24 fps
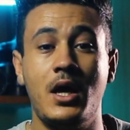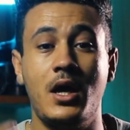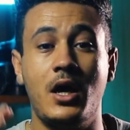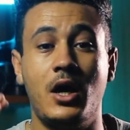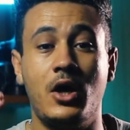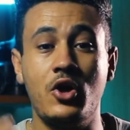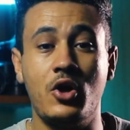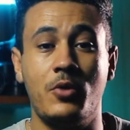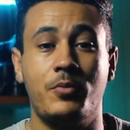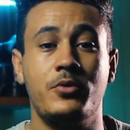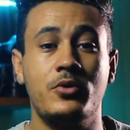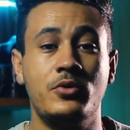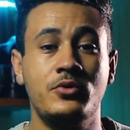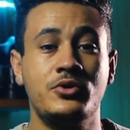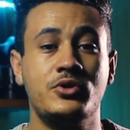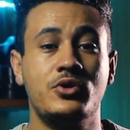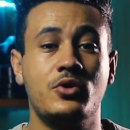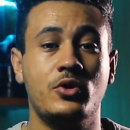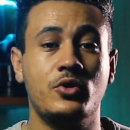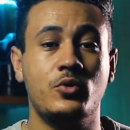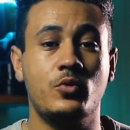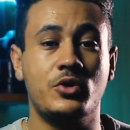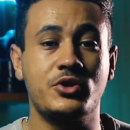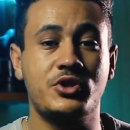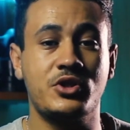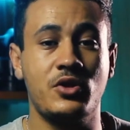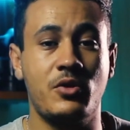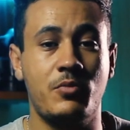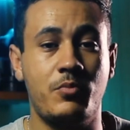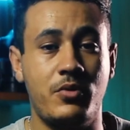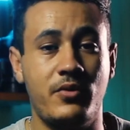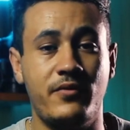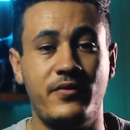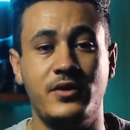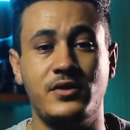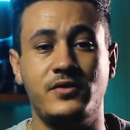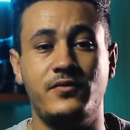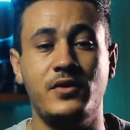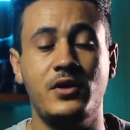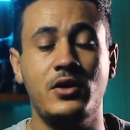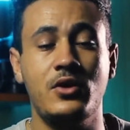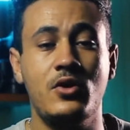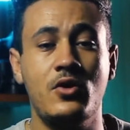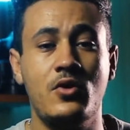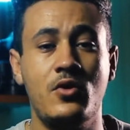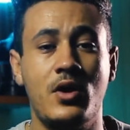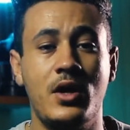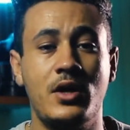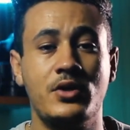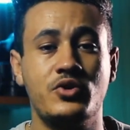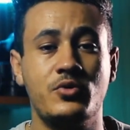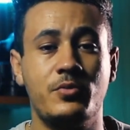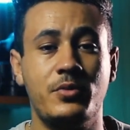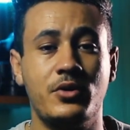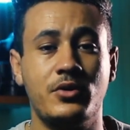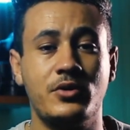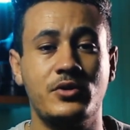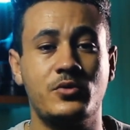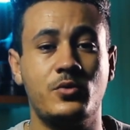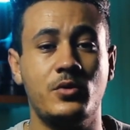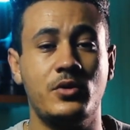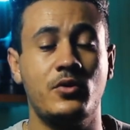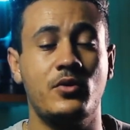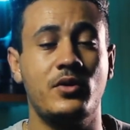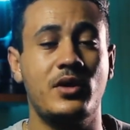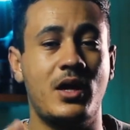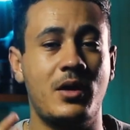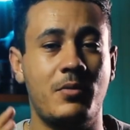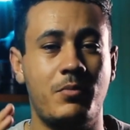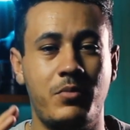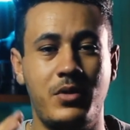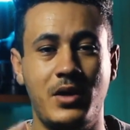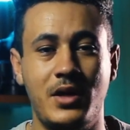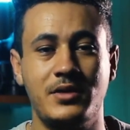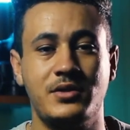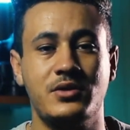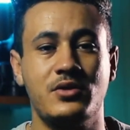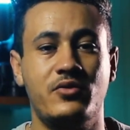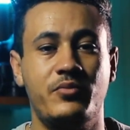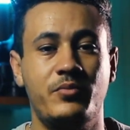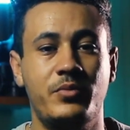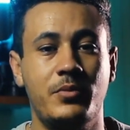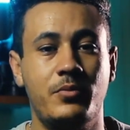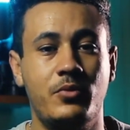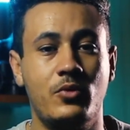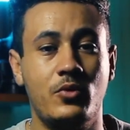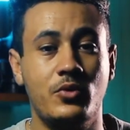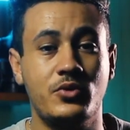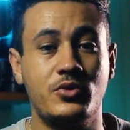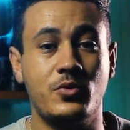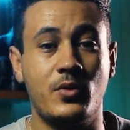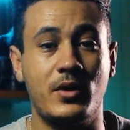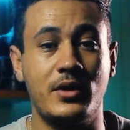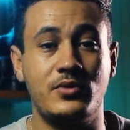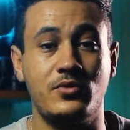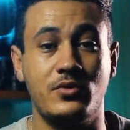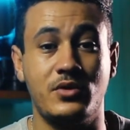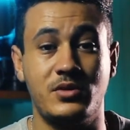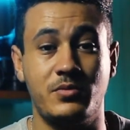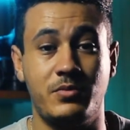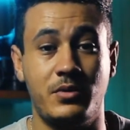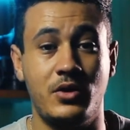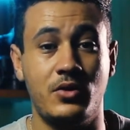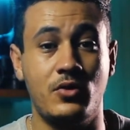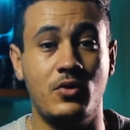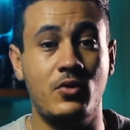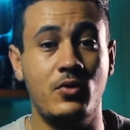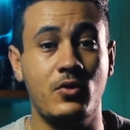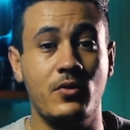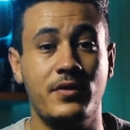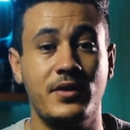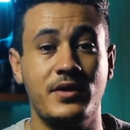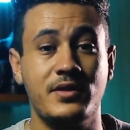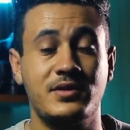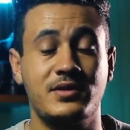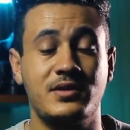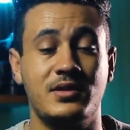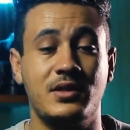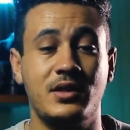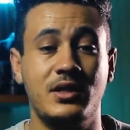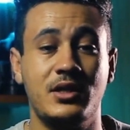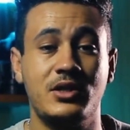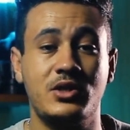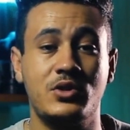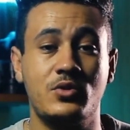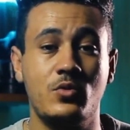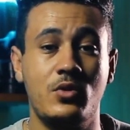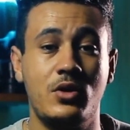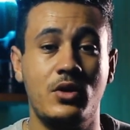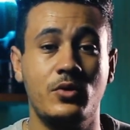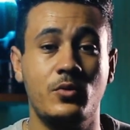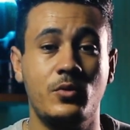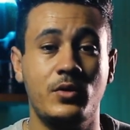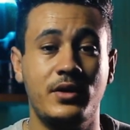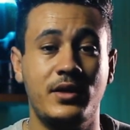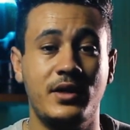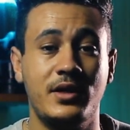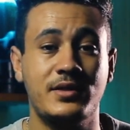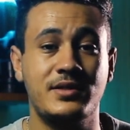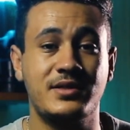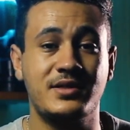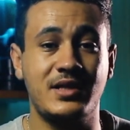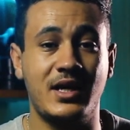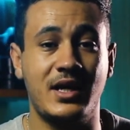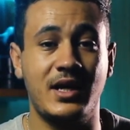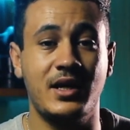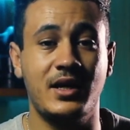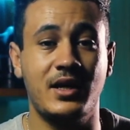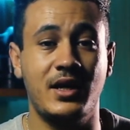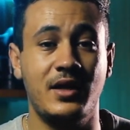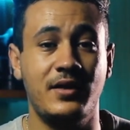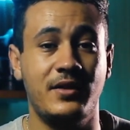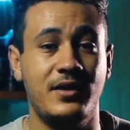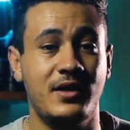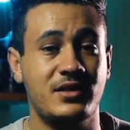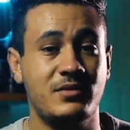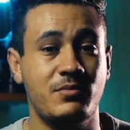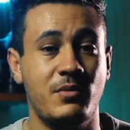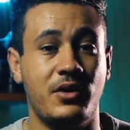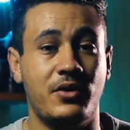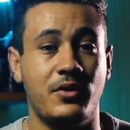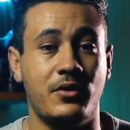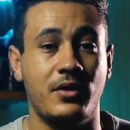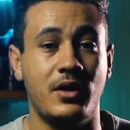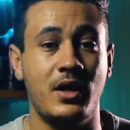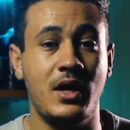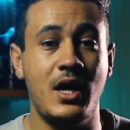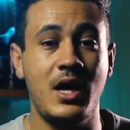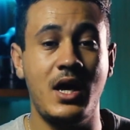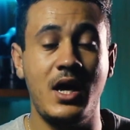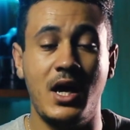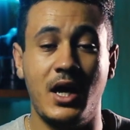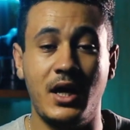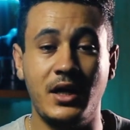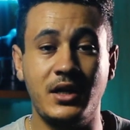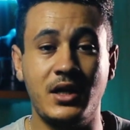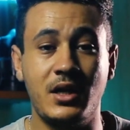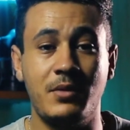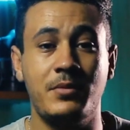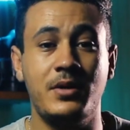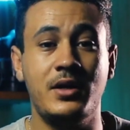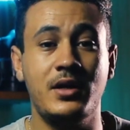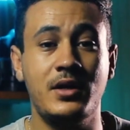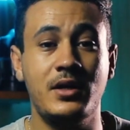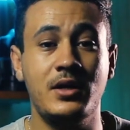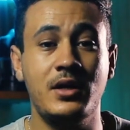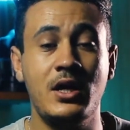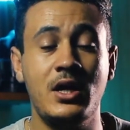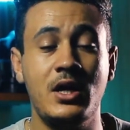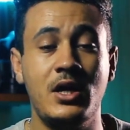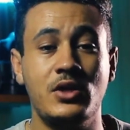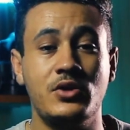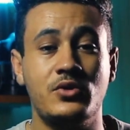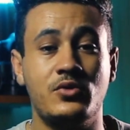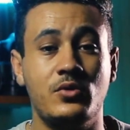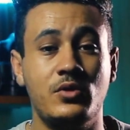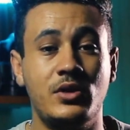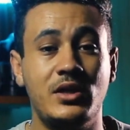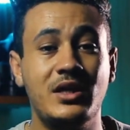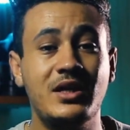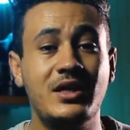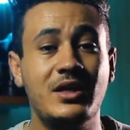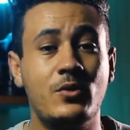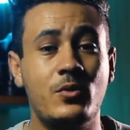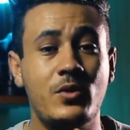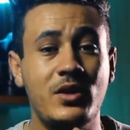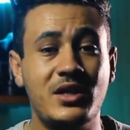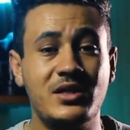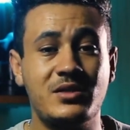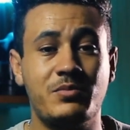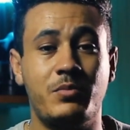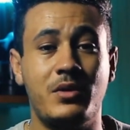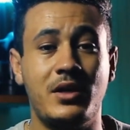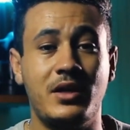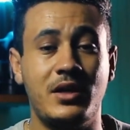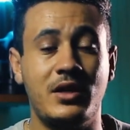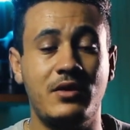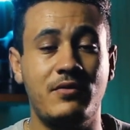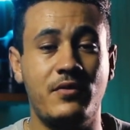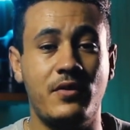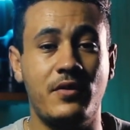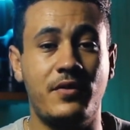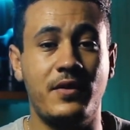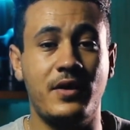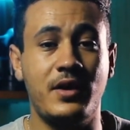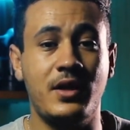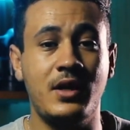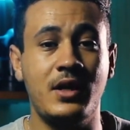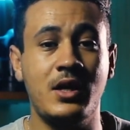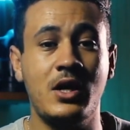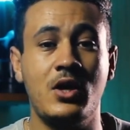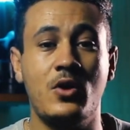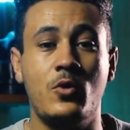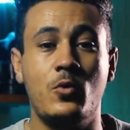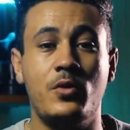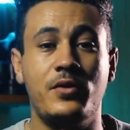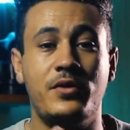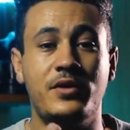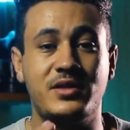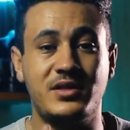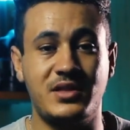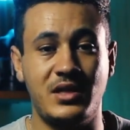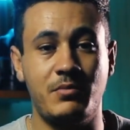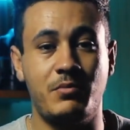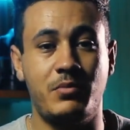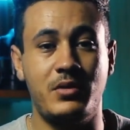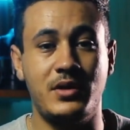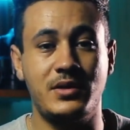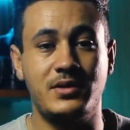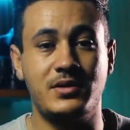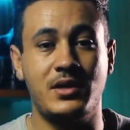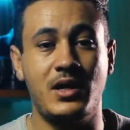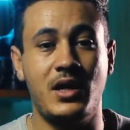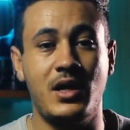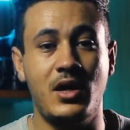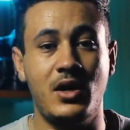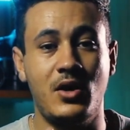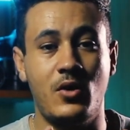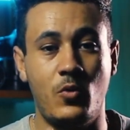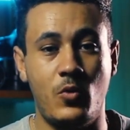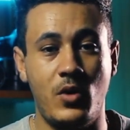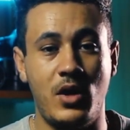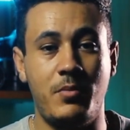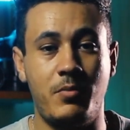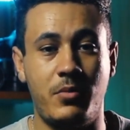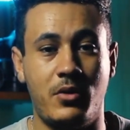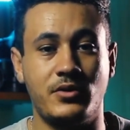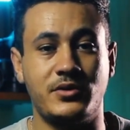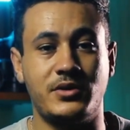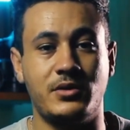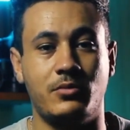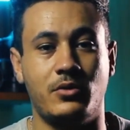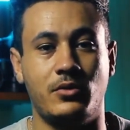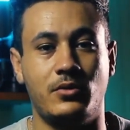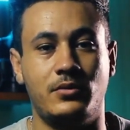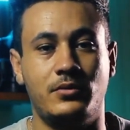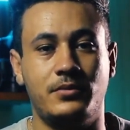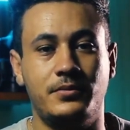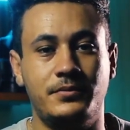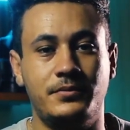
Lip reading: I hope you enjoyed watching the previous video, and to be honest with you, there are plenty of people who try to explain all this, each one with his style and his method. And I'm here to re-explain everything with the simplest way possible.